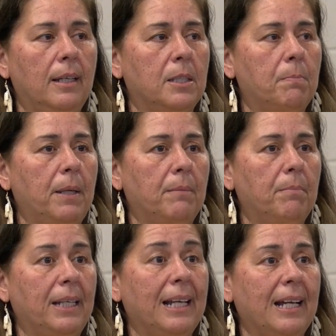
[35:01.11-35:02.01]
It's
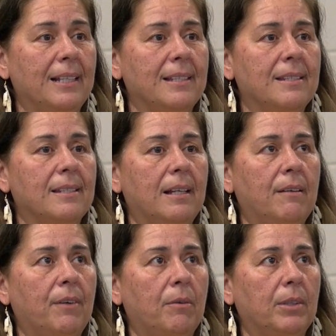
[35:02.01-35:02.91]
been because of our